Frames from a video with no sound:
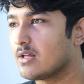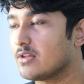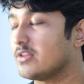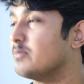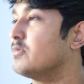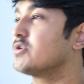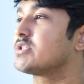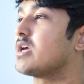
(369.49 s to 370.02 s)

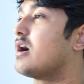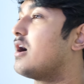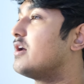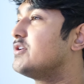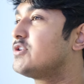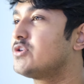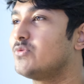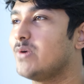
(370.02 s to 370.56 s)
the most
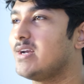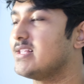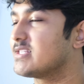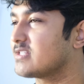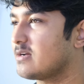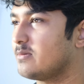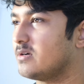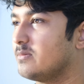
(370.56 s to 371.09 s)
underrated
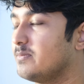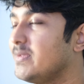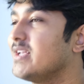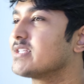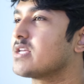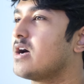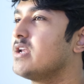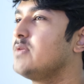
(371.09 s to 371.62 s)
suburb,
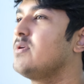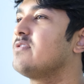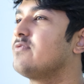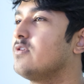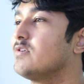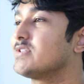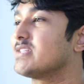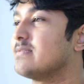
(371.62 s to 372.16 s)
because Honeoye
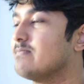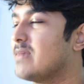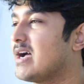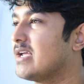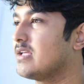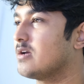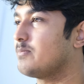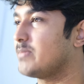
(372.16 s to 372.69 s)
Falls, in
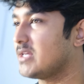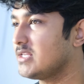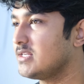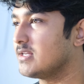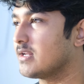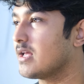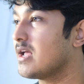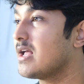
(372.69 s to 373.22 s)
my
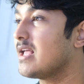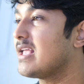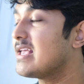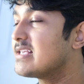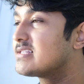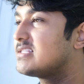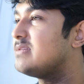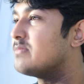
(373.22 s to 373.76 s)
opinion,
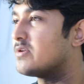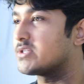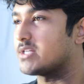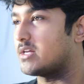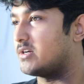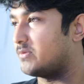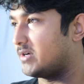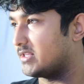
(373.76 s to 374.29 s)
is the most
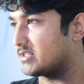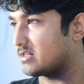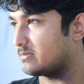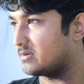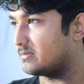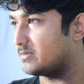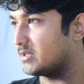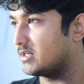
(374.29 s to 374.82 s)
underrated suburb.